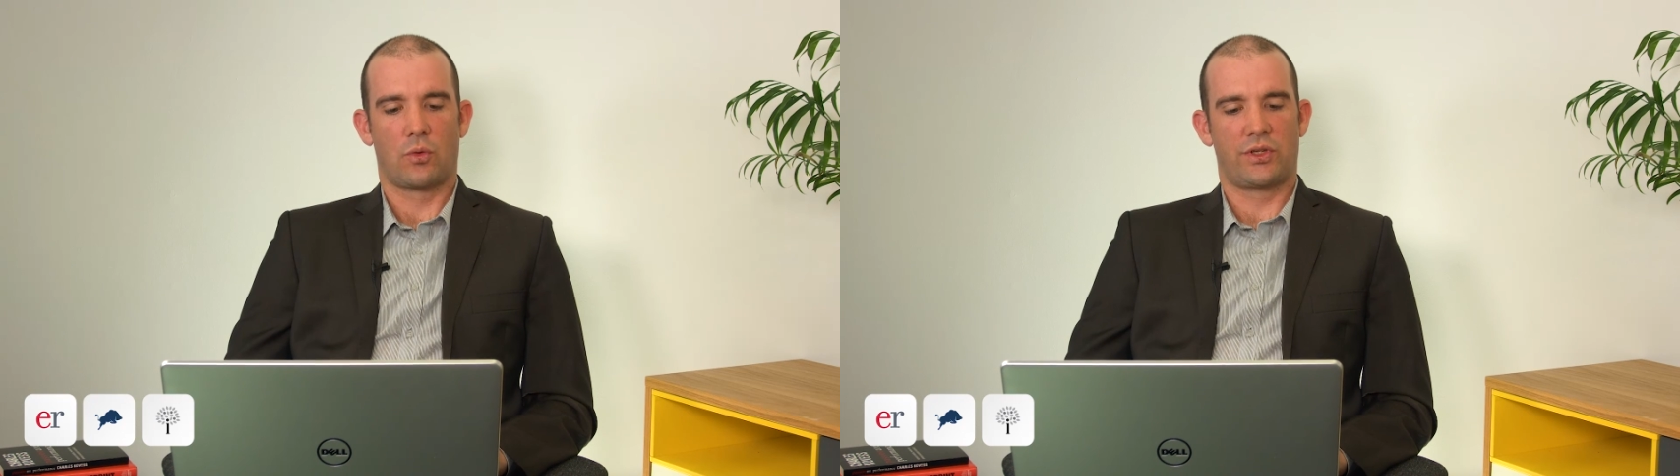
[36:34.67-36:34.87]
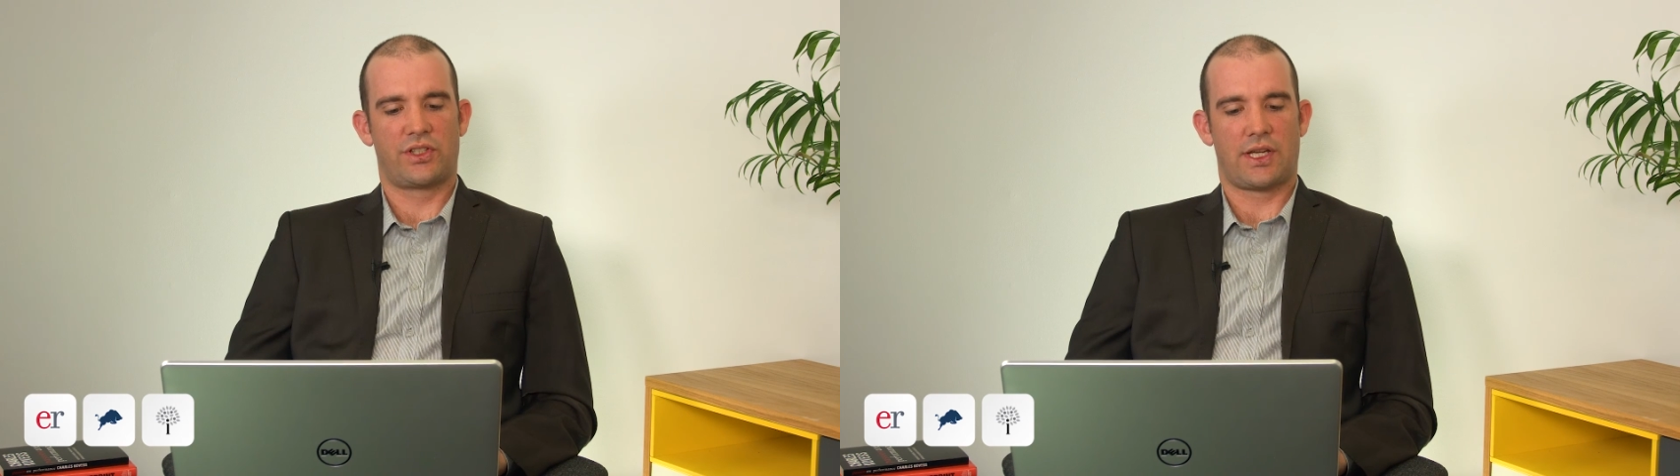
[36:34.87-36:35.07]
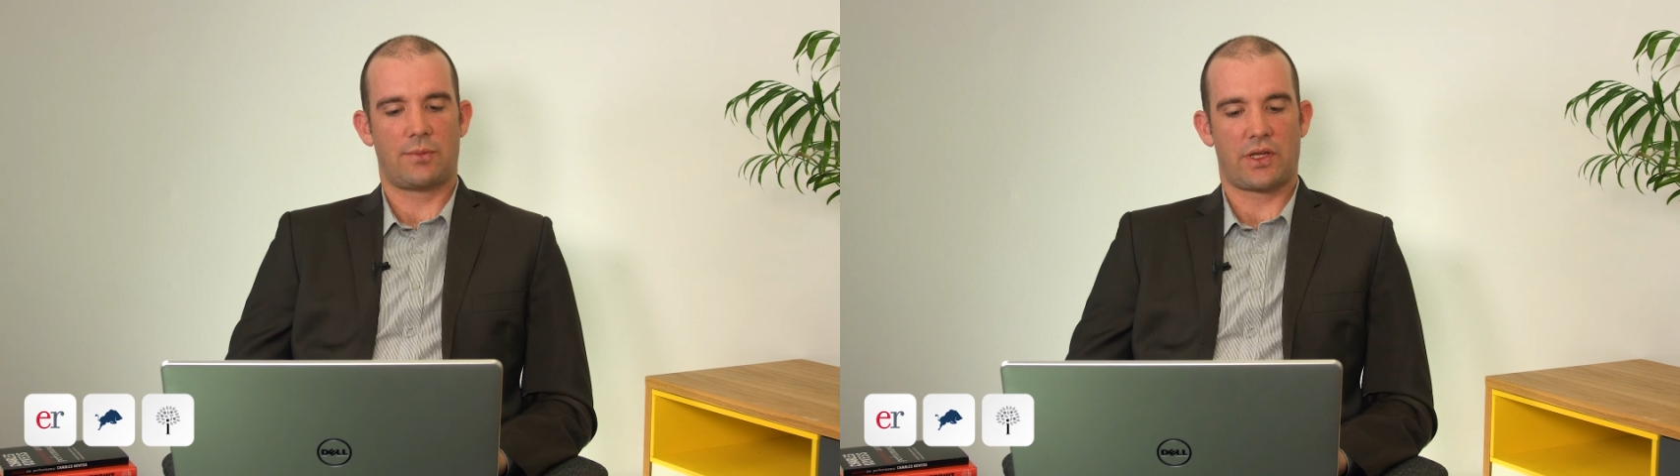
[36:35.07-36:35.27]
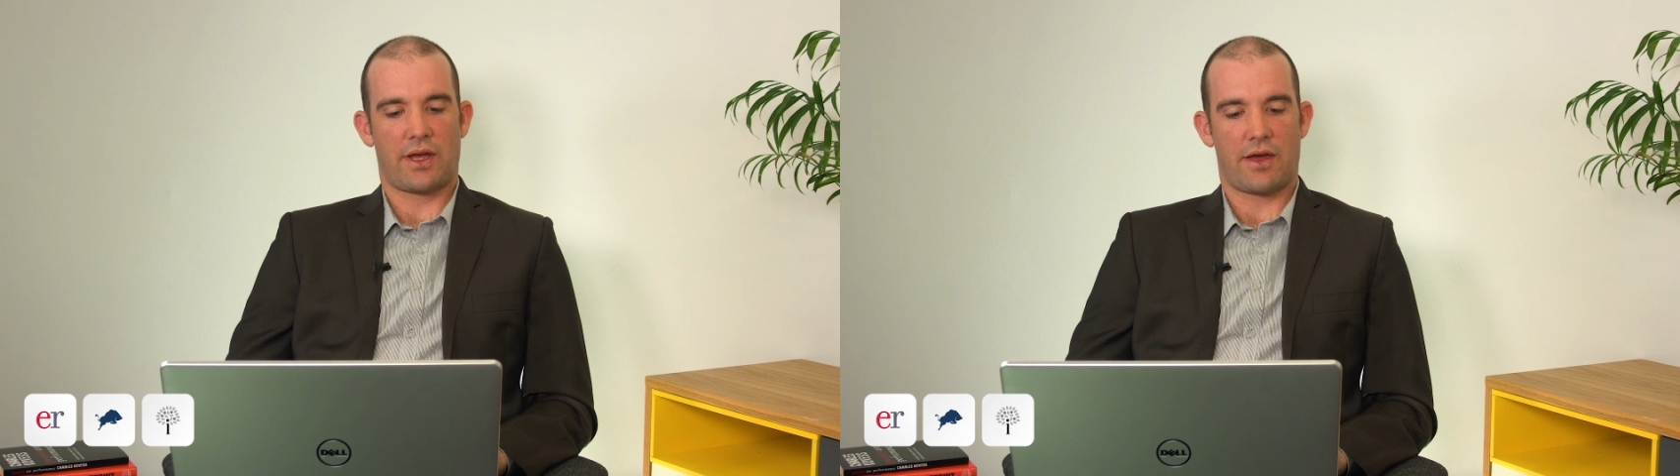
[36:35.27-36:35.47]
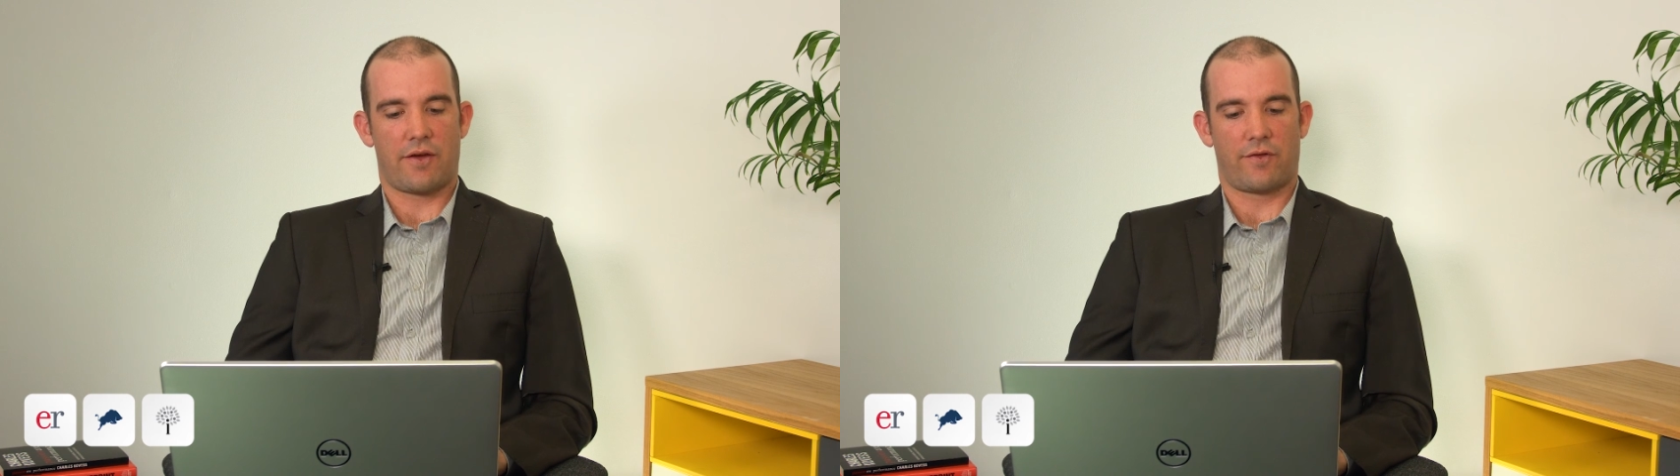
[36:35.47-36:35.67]
which seem to
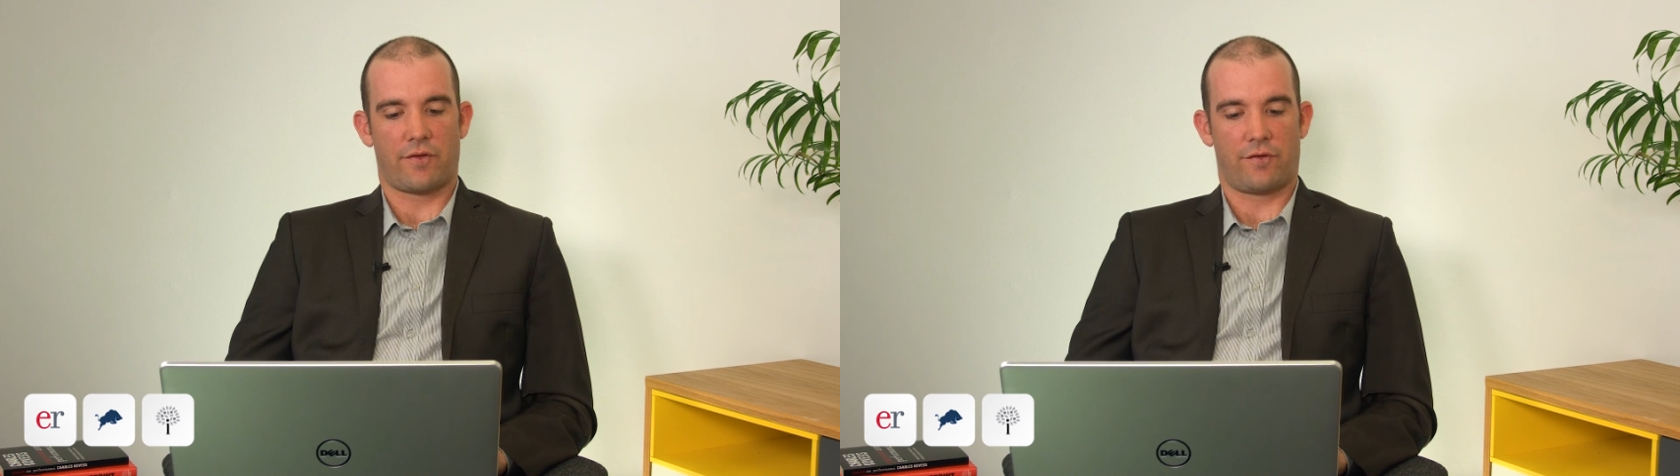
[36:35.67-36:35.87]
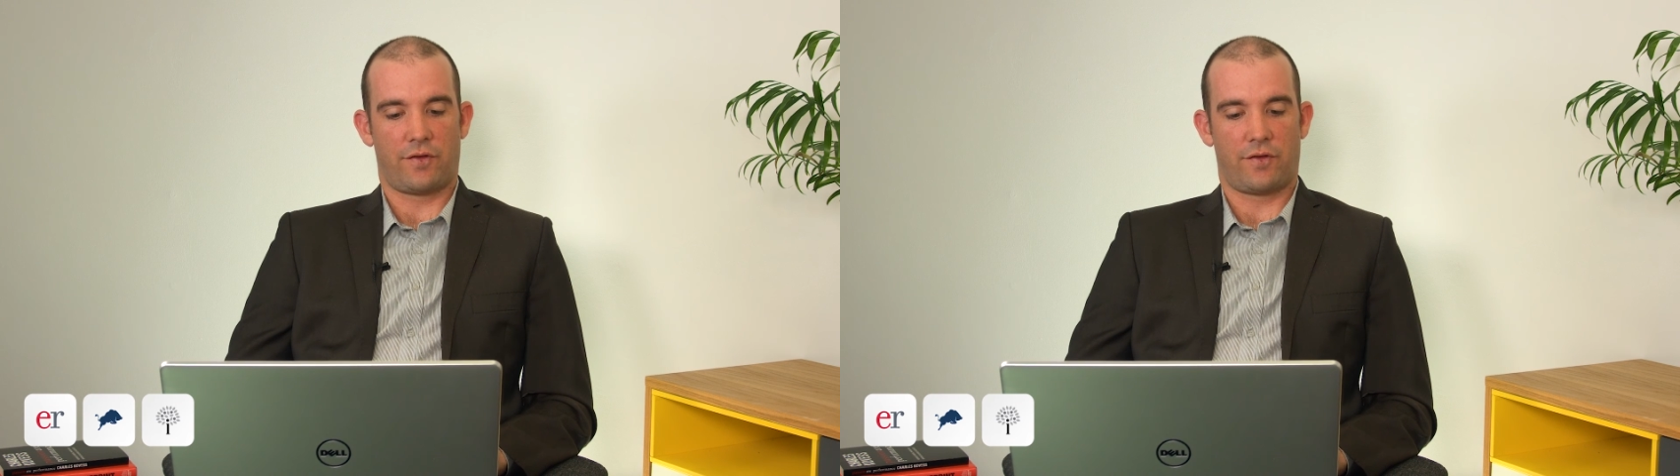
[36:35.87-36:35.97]
have a